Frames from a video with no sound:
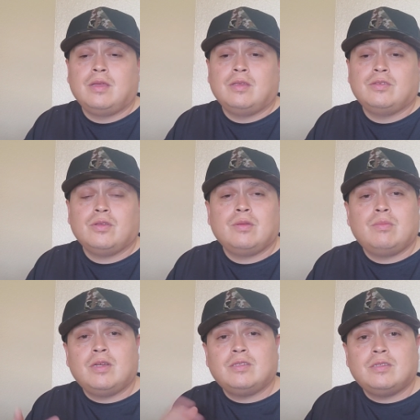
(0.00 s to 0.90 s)
So the
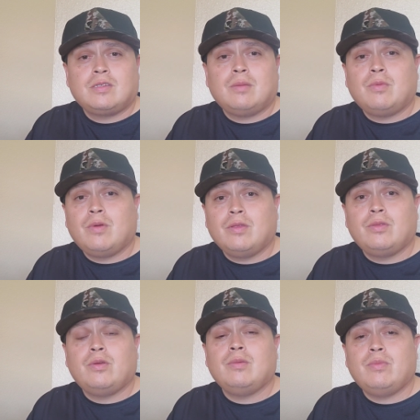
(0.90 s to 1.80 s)
buses come around
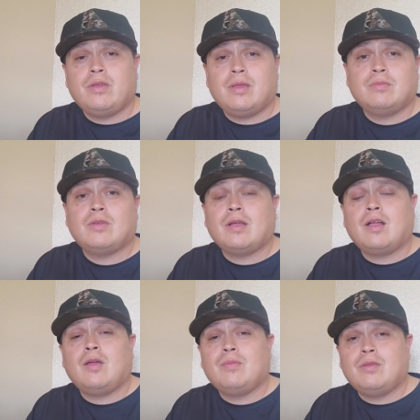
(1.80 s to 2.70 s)
3 p.m. So I
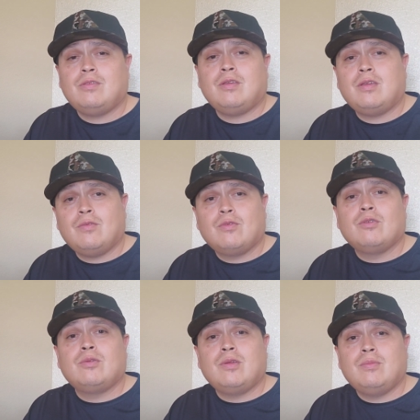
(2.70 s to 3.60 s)
got me a ticket for
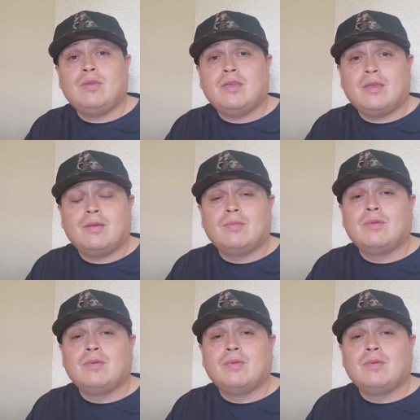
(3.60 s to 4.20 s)
3 p.m.